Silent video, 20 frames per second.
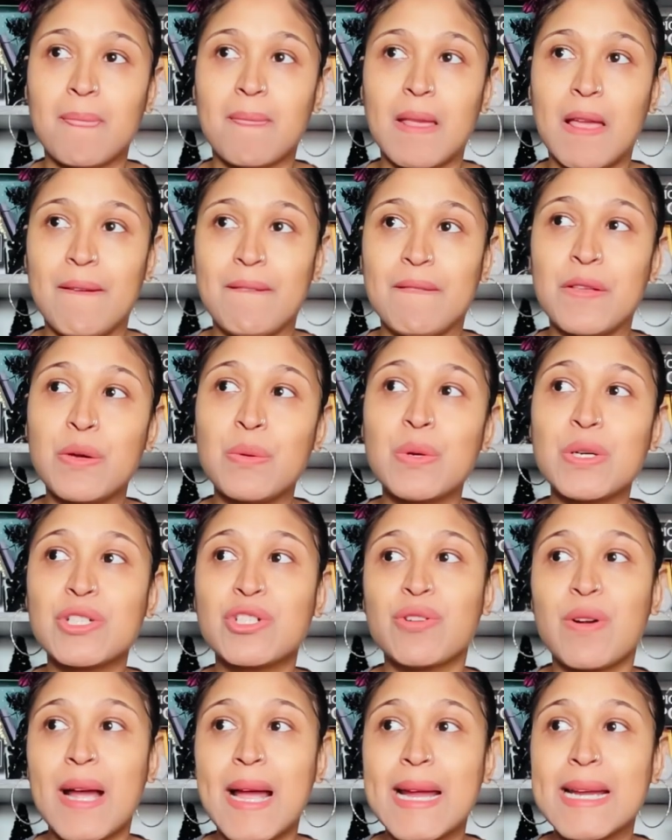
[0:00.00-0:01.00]
If you were
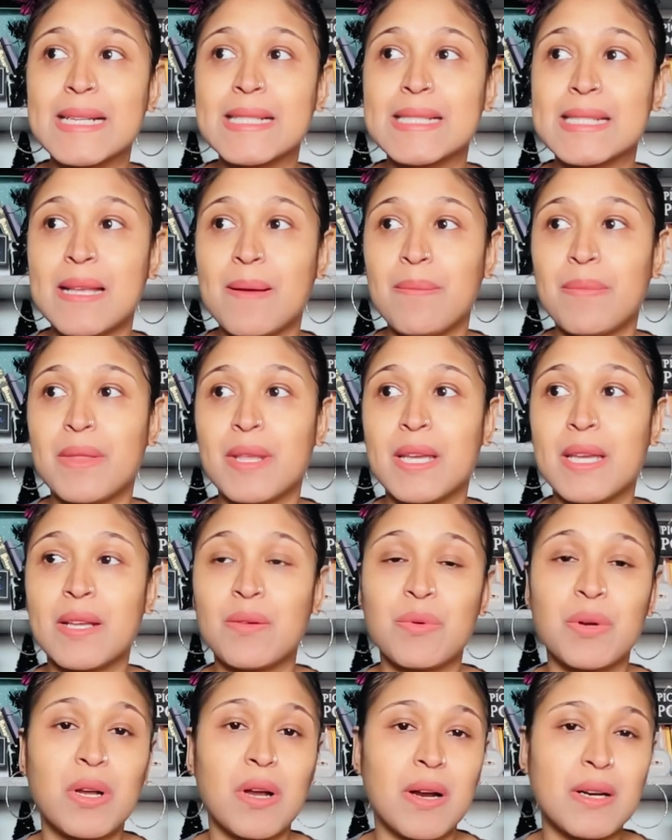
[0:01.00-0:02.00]
trying something in
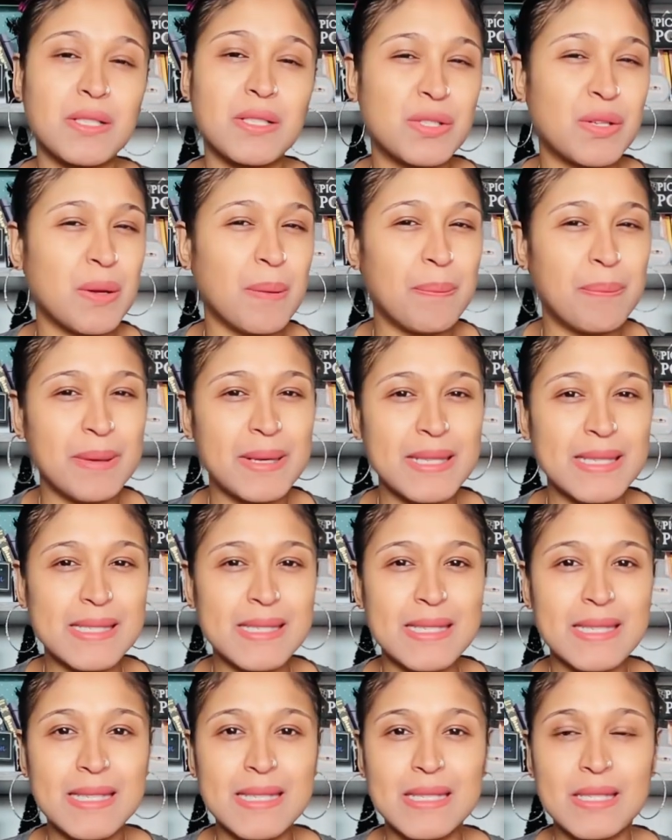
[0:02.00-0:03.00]
regards to a
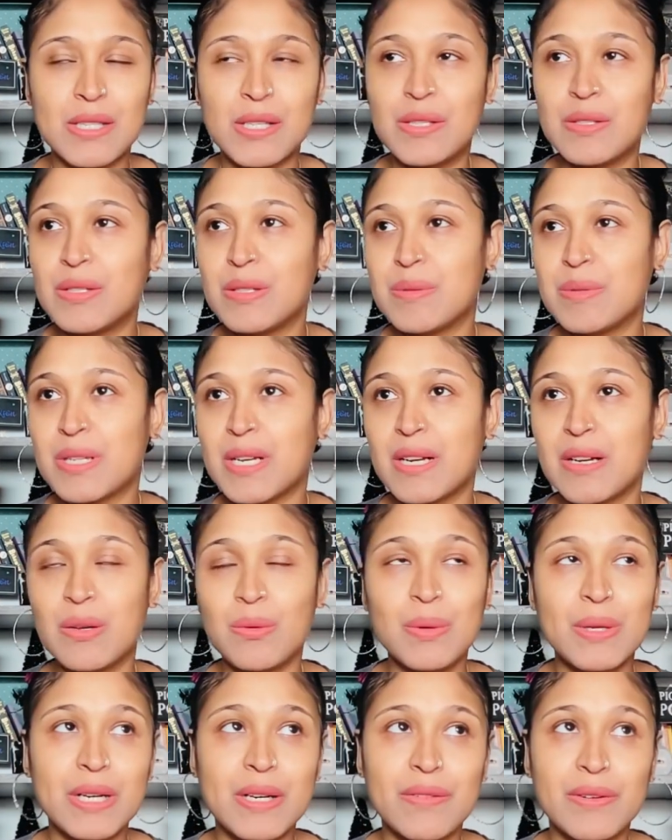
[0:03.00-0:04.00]
business, YouTube channel,
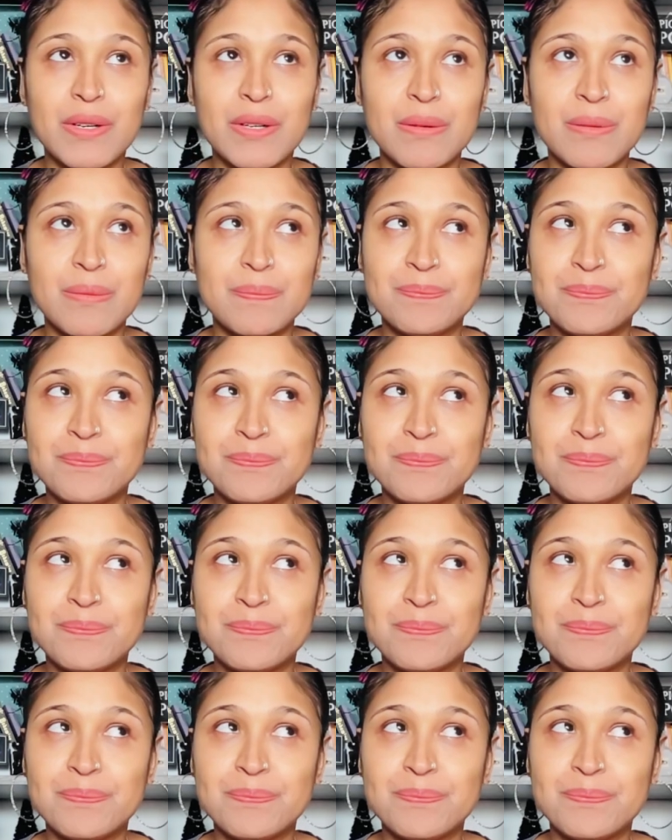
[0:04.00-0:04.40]
whatever,